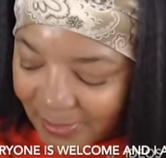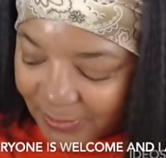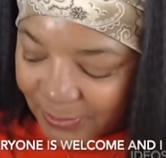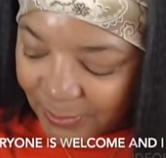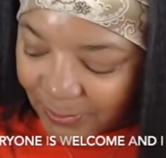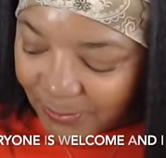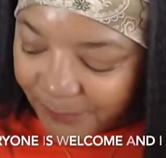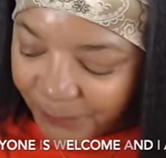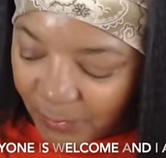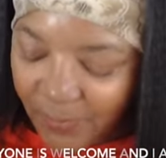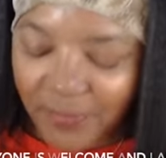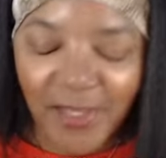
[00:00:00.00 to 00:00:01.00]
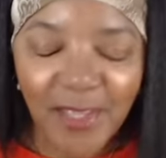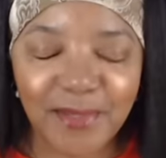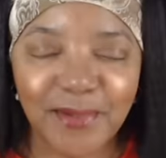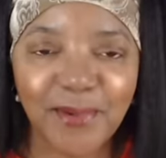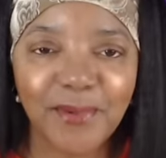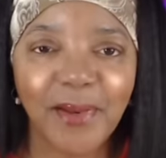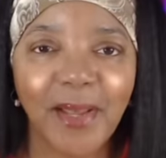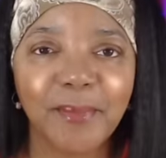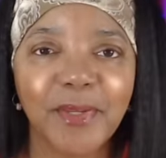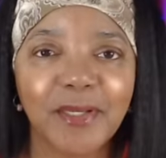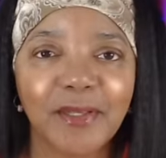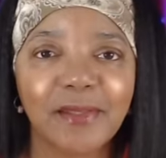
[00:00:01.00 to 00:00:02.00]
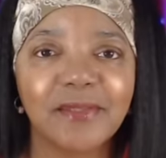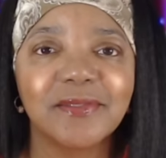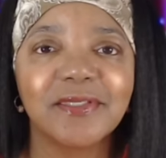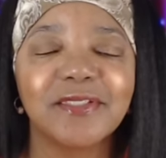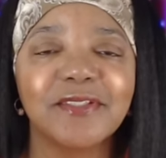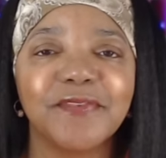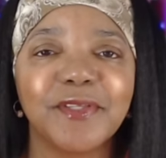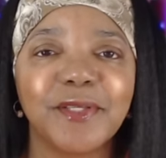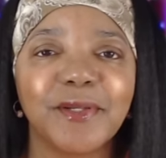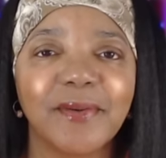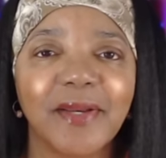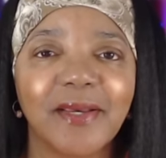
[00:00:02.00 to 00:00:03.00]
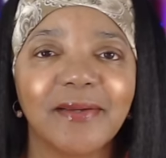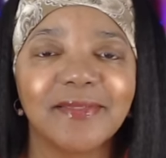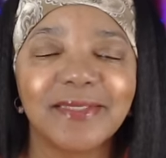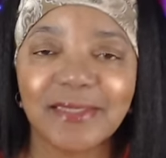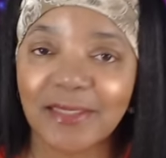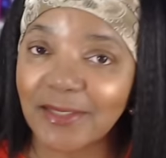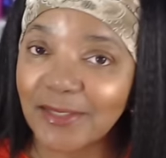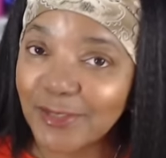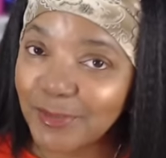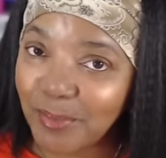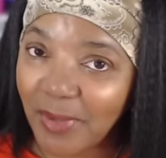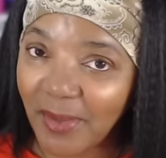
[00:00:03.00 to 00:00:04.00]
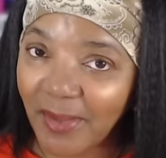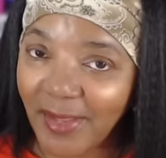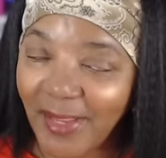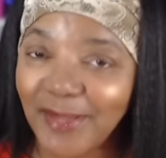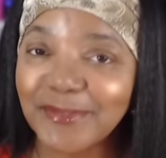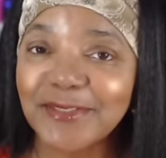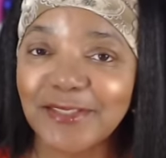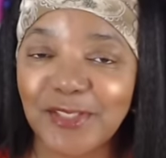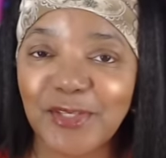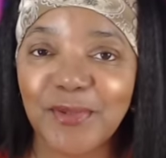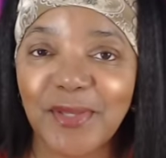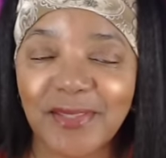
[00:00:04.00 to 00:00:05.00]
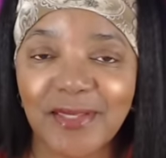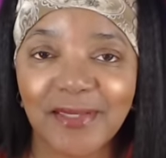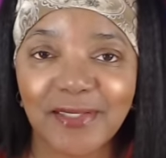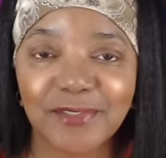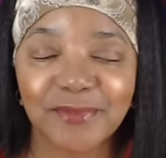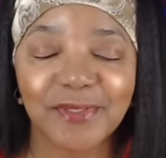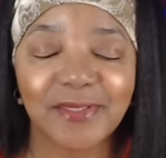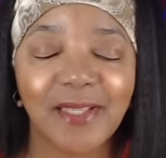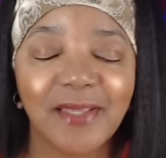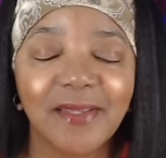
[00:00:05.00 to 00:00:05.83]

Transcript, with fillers: So, on that note, I'm going to close this video out and say goodbye. I'll see you in the next one.